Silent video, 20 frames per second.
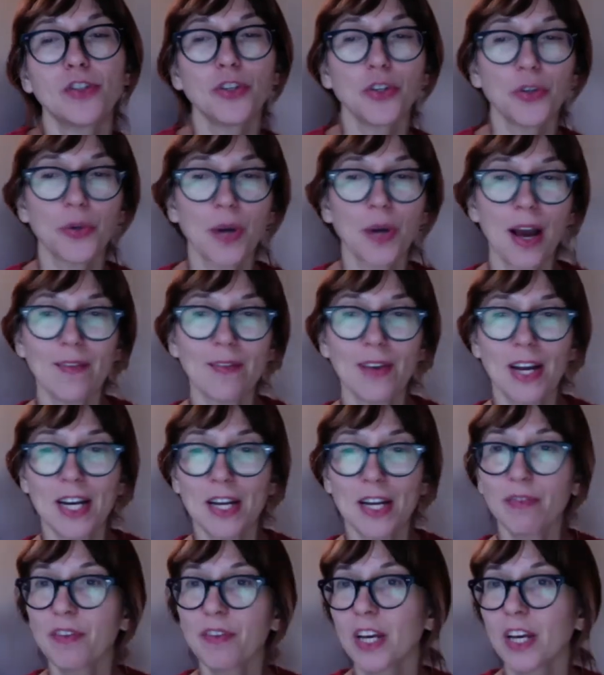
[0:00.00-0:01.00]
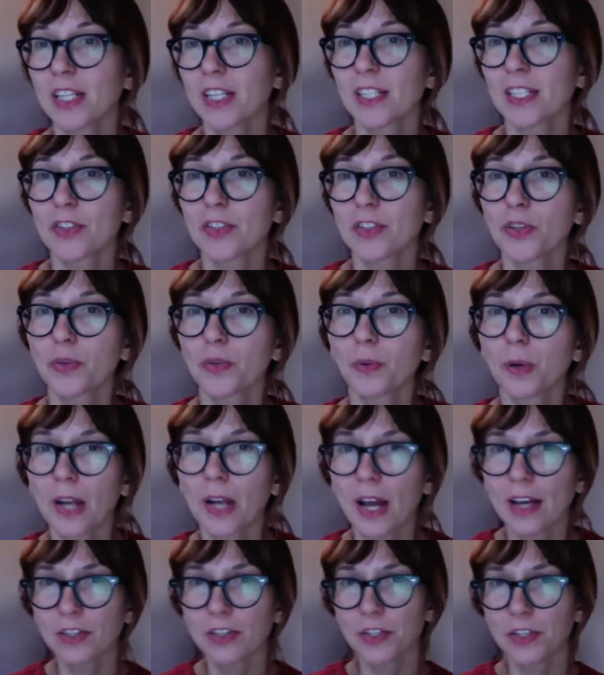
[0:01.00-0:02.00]
you have anything that you would
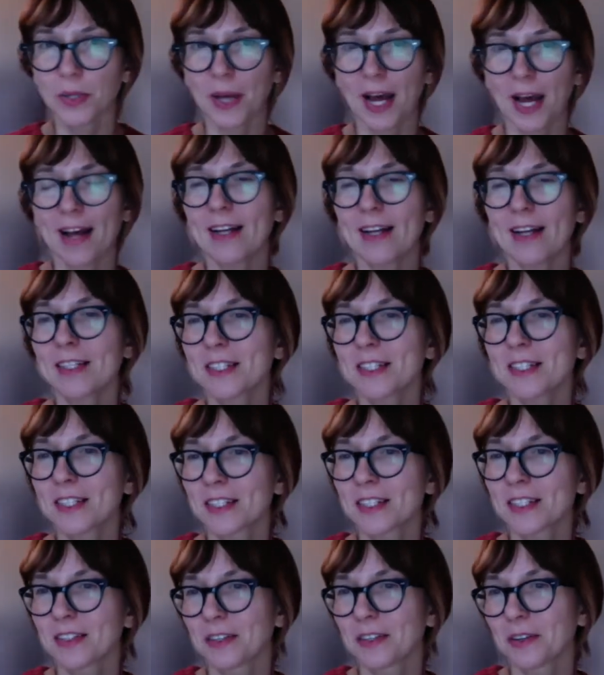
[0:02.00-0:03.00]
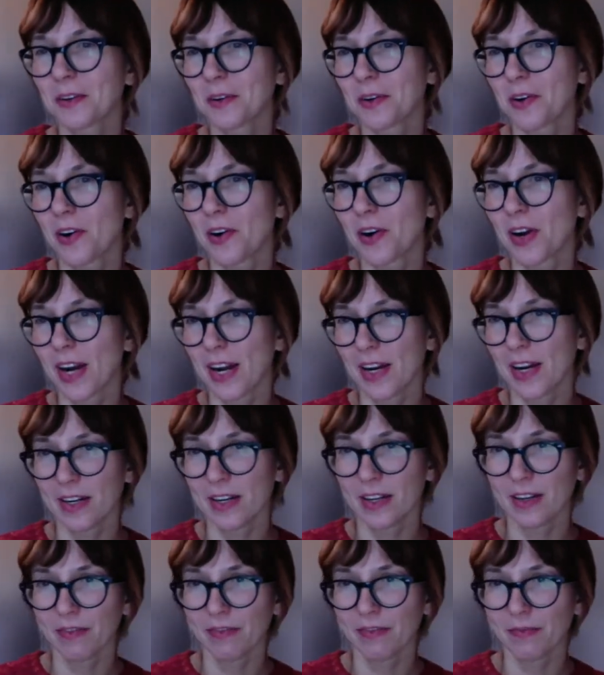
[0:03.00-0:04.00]
like to ask, or
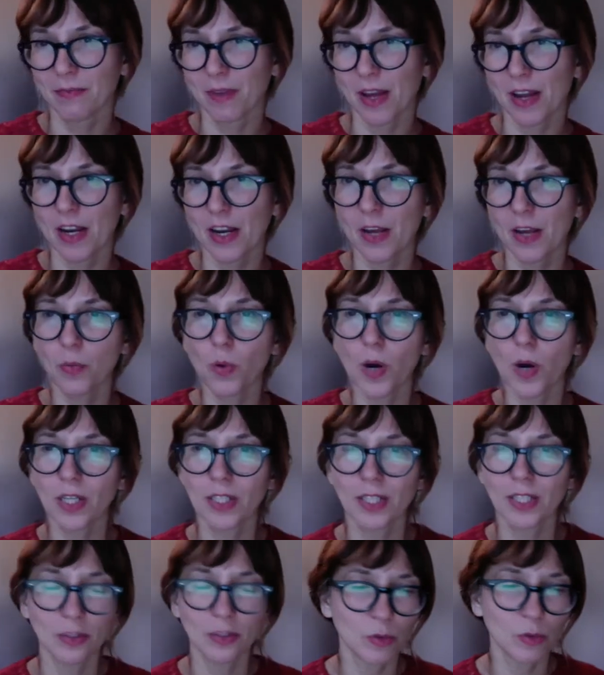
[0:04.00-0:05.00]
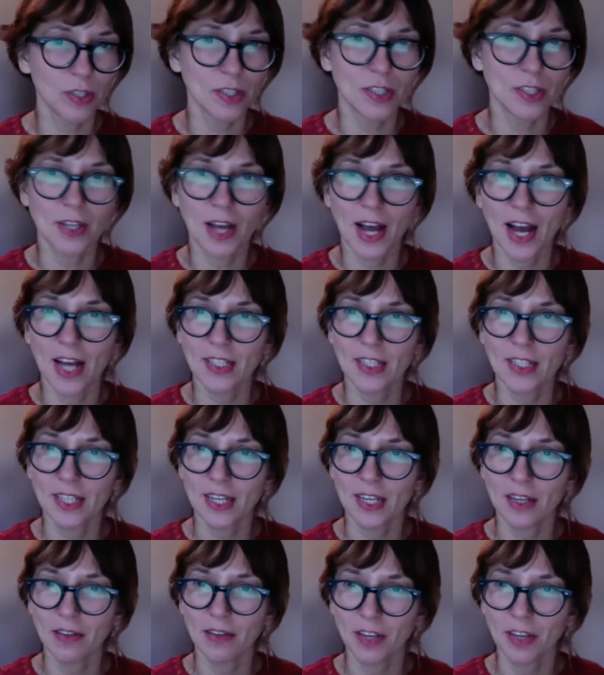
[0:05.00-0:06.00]
anyone that wants to ask
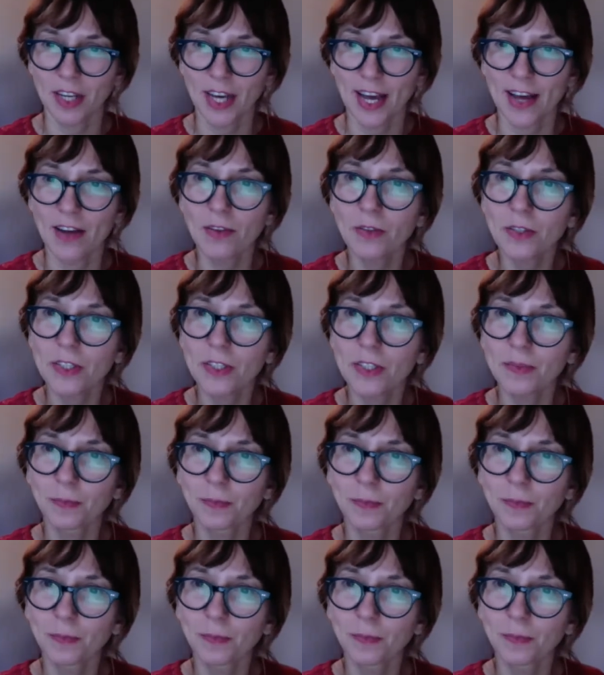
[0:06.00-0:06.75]
anything else?